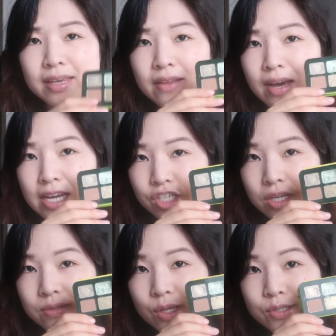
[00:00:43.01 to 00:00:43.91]
Yeah, the
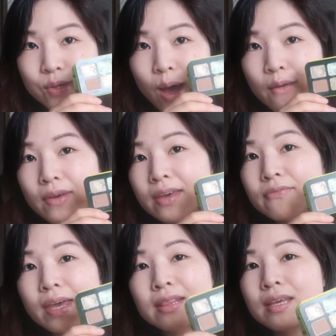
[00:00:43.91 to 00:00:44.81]
eyeshadows also have a
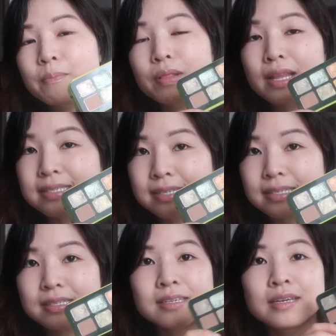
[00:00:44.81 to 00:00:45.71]
faintly
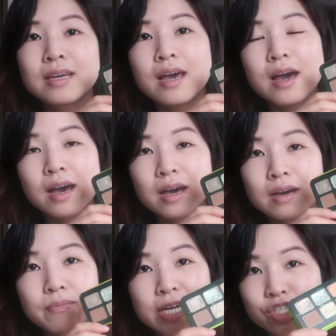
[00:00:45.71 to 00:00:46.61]
pleasant
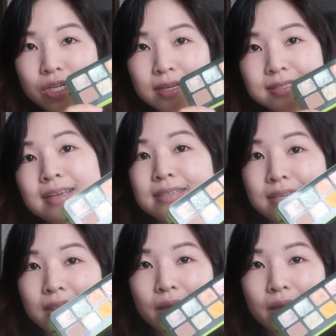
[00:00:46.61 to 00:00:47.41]
matcha scent to